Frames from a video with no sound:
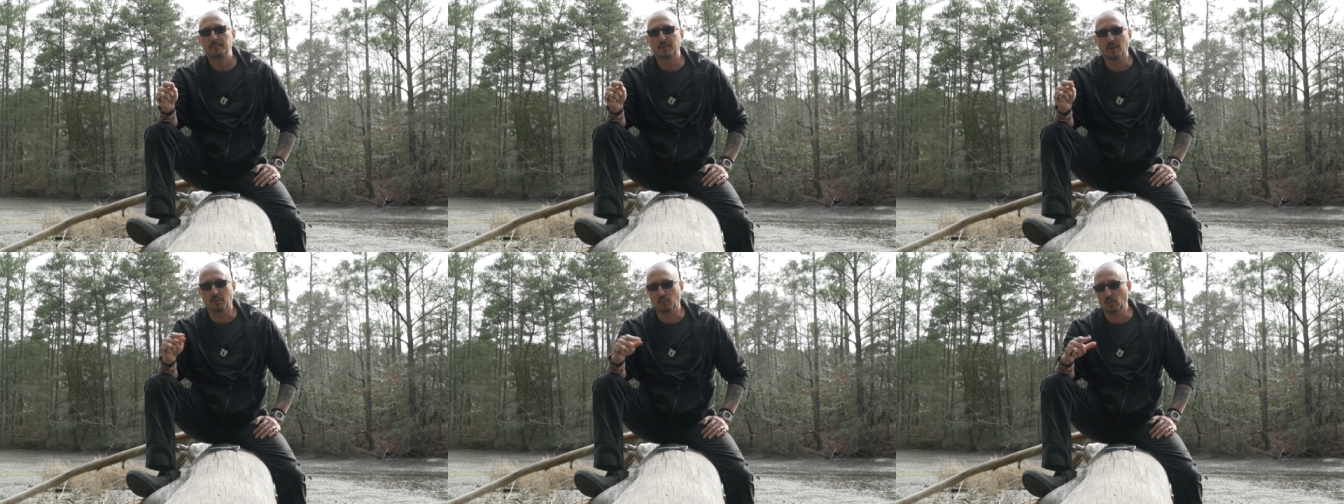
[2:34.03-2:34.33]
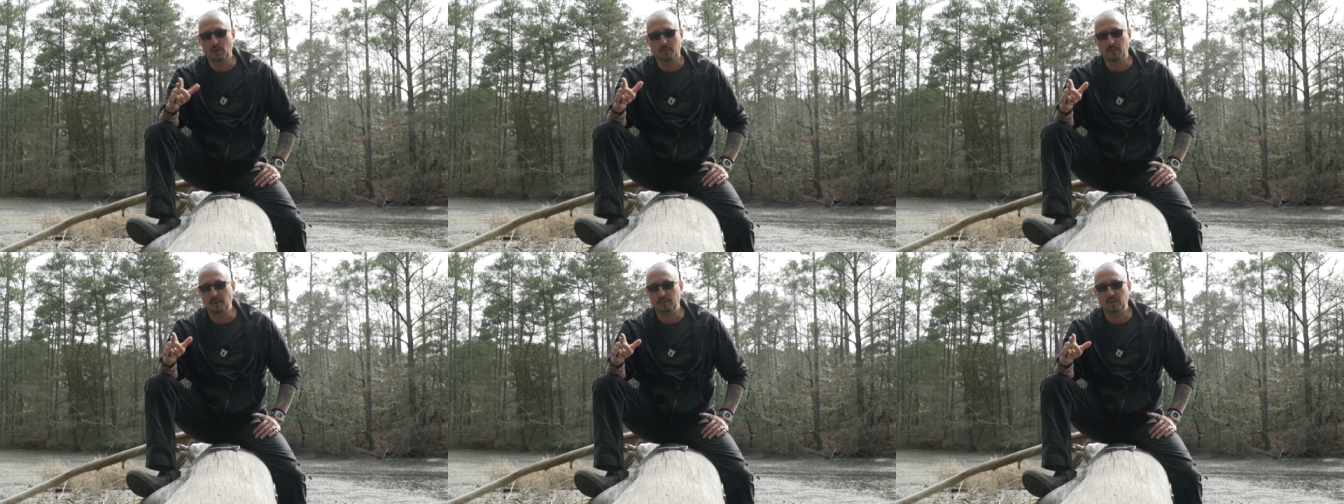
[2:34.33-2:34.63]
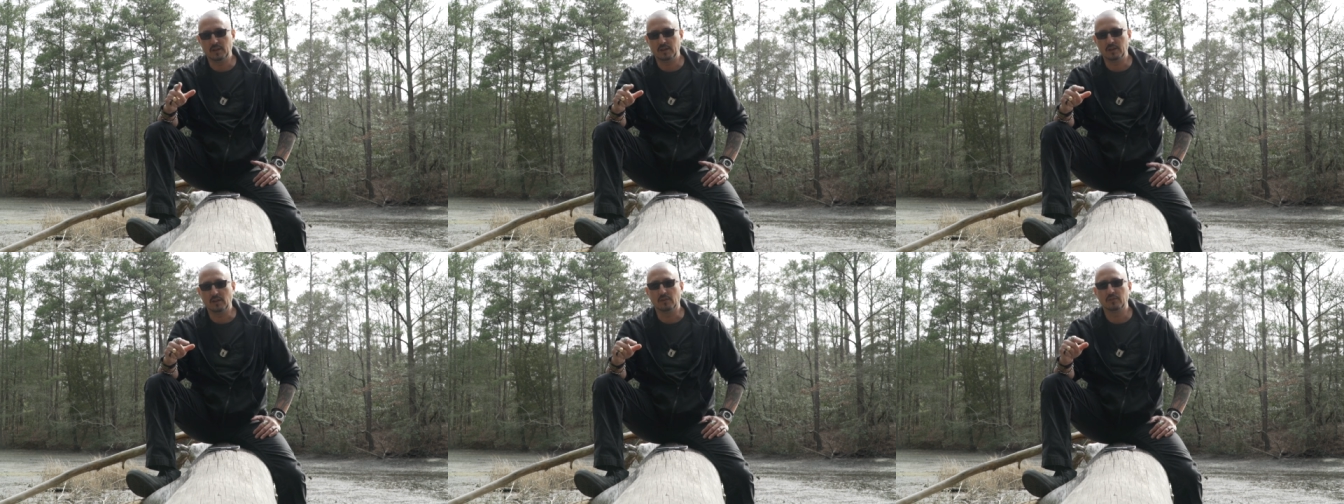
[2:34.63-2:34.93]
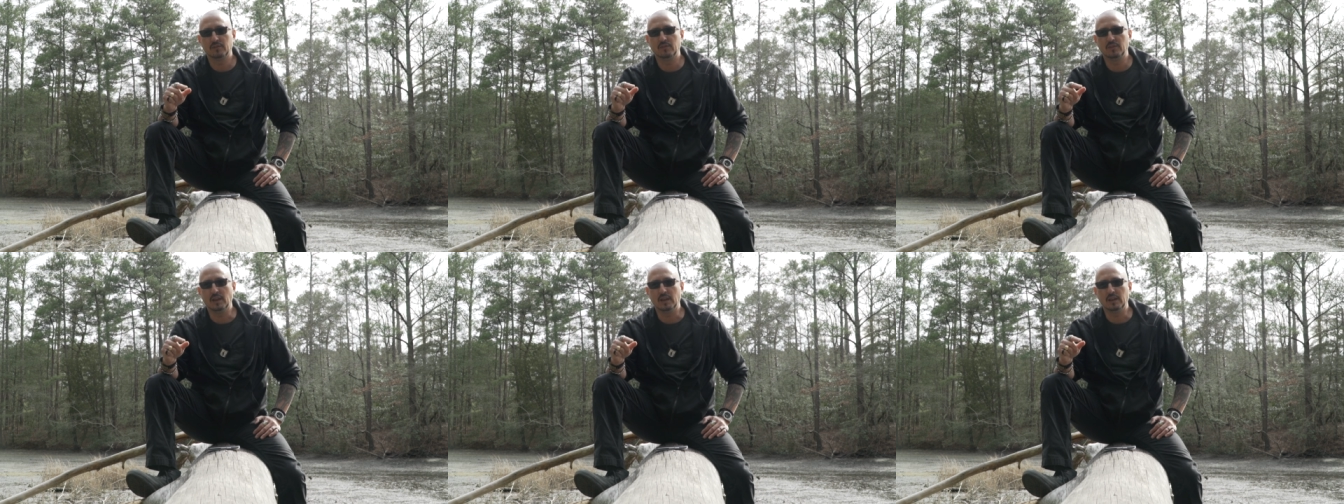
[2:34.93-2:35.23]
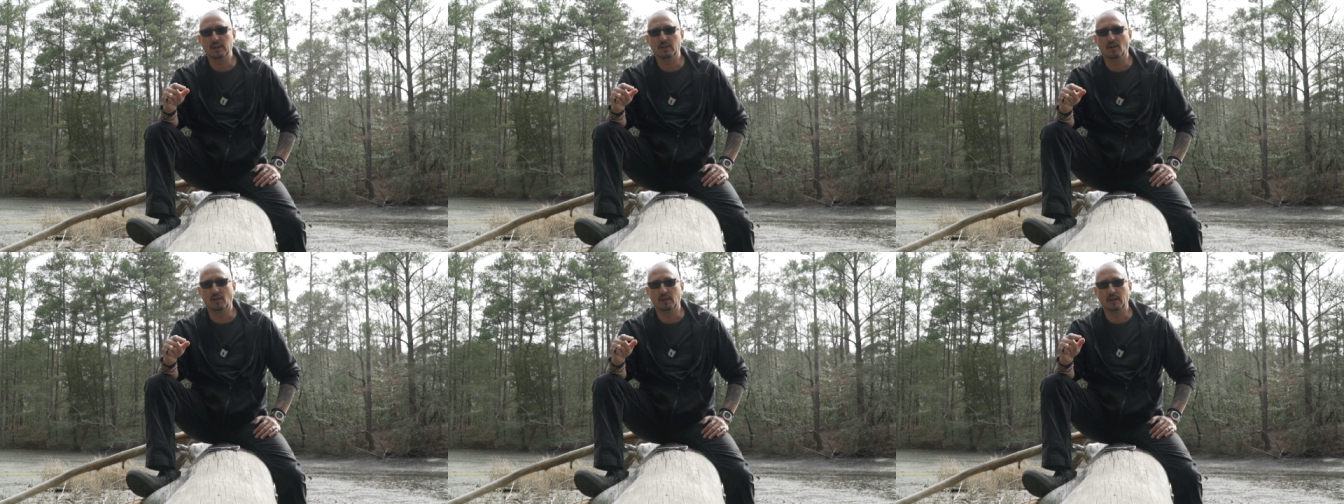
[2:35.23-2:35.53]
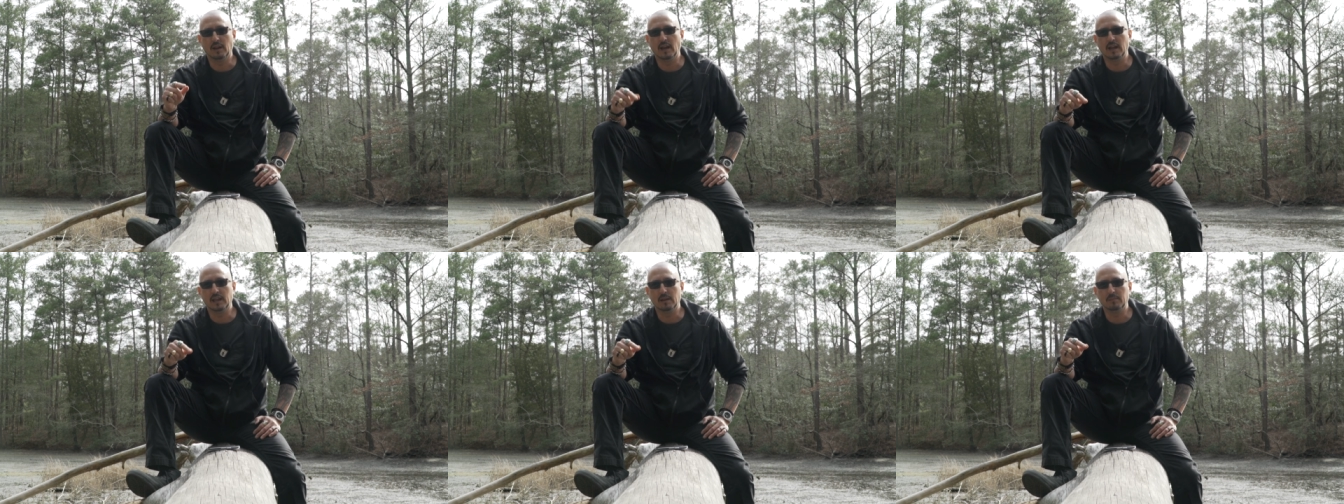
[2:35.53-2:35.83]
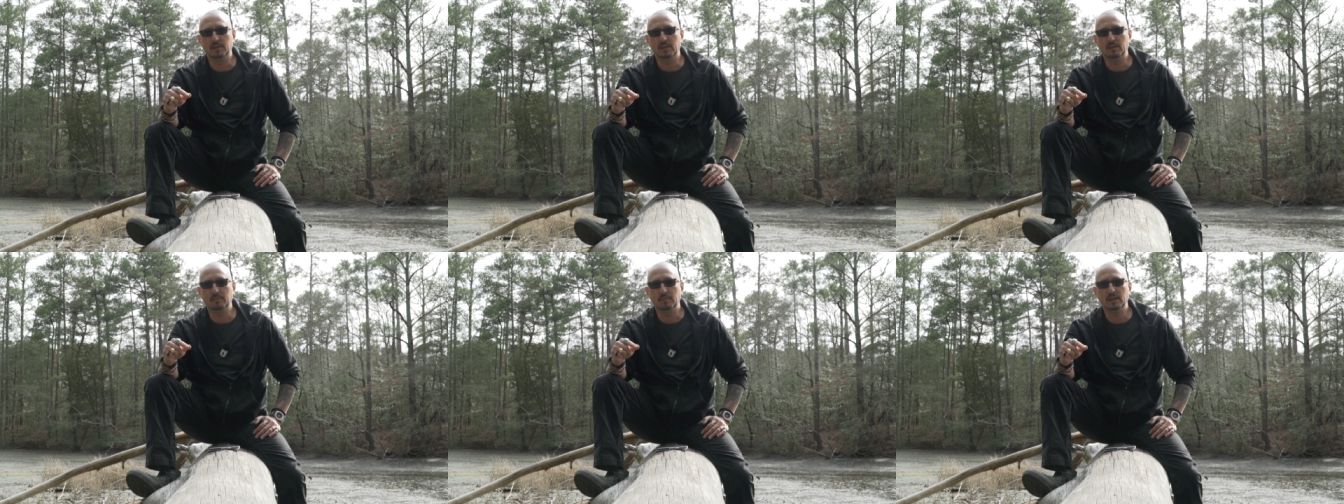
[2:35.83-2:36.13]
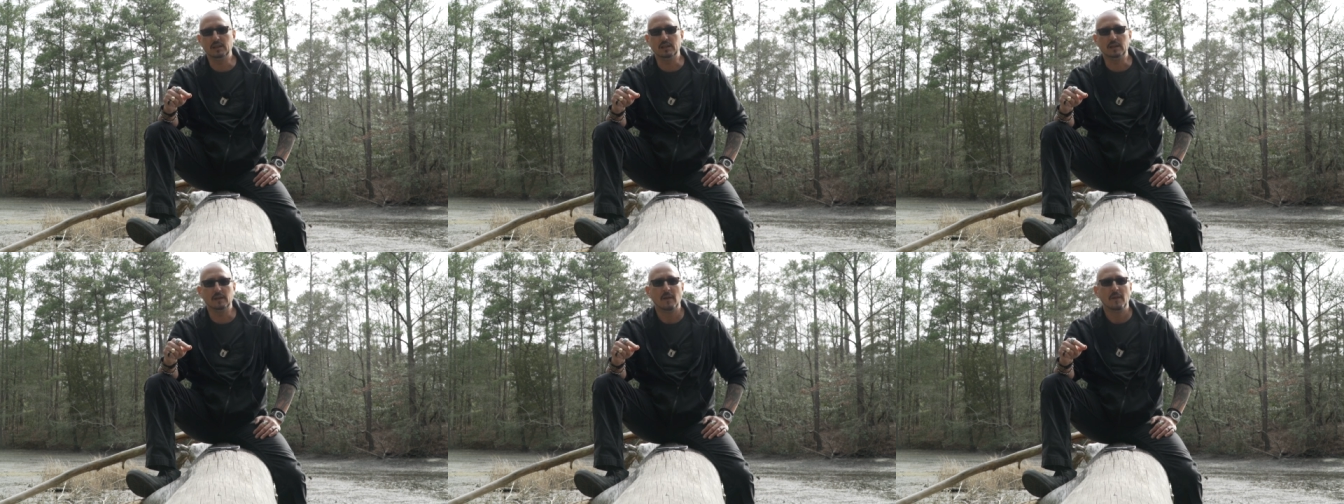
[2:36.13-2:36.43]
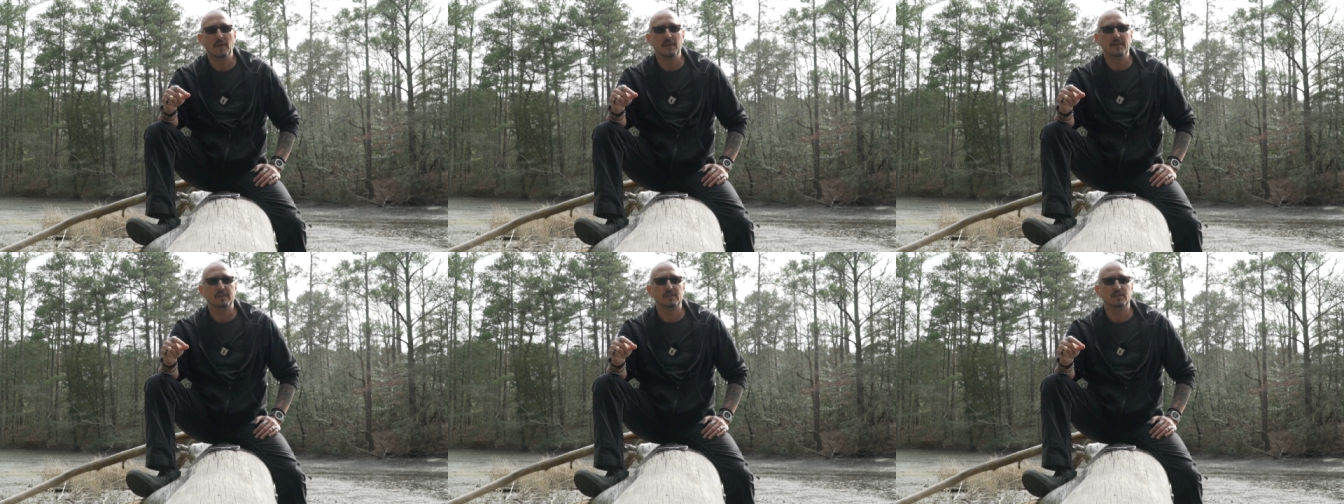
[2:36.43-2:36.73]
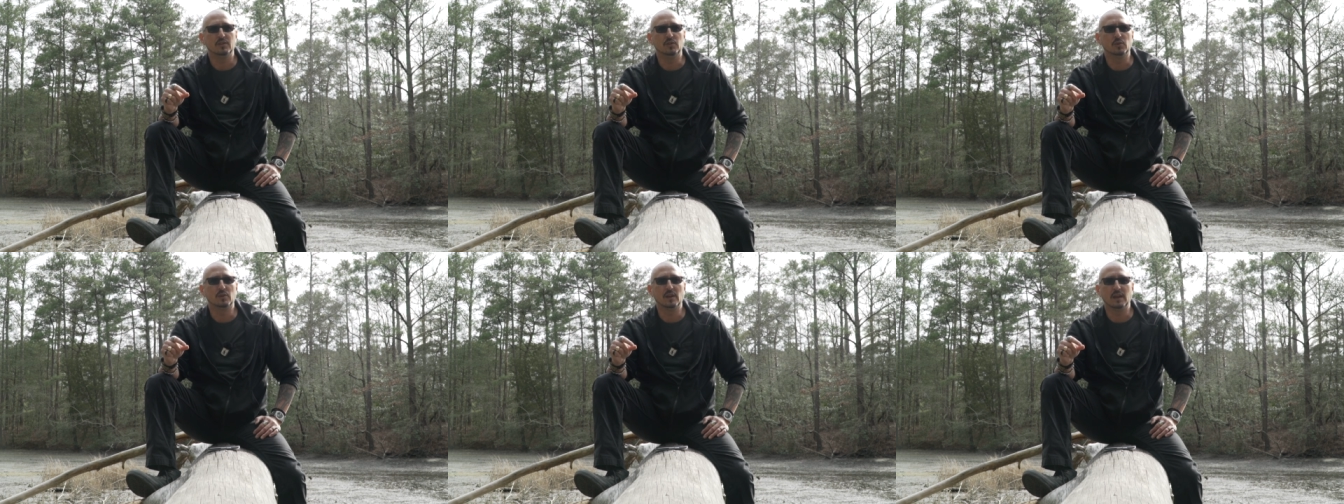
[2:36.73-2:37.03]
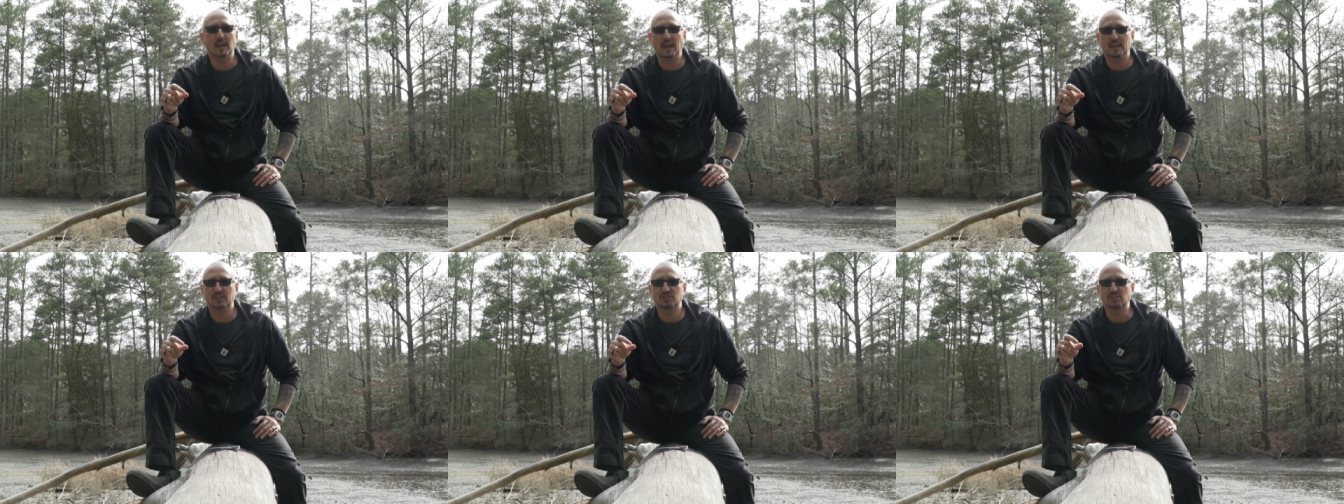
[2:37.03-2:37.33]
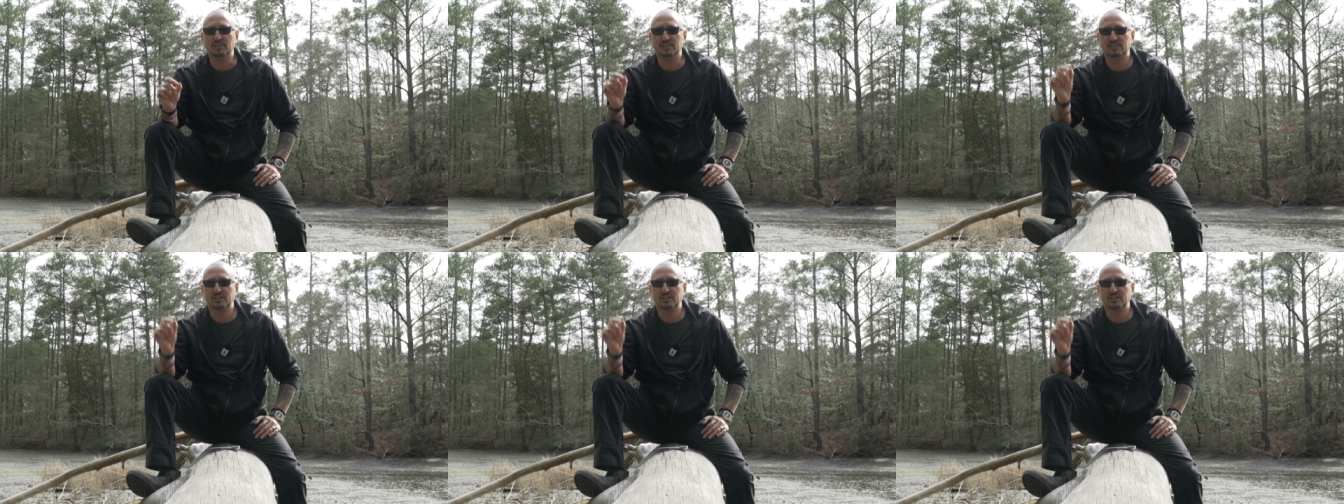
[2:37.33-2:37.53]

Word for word: in one of my videos, that on IMDb, you can actually